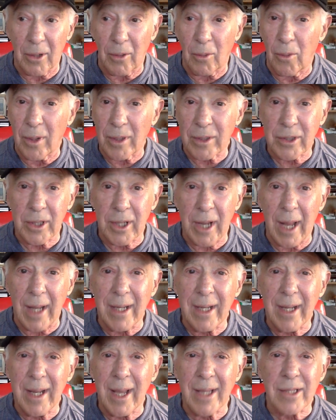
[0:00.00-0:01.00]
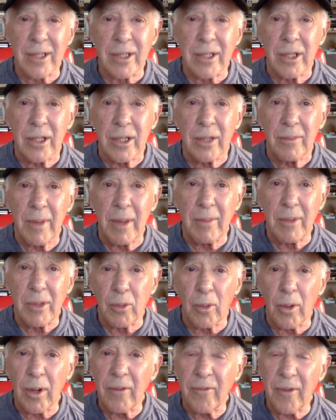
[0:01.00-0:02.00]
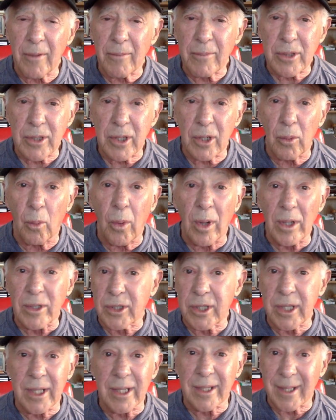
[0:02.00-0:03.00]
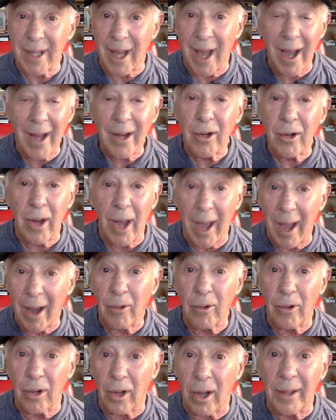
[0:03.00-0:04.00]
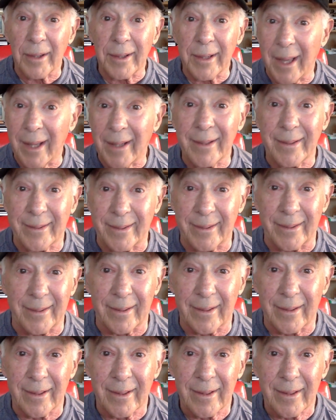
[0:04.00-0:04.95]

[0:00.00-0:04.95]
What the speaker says: to watch it. And it has maybe 25% watched the entire hour unedited.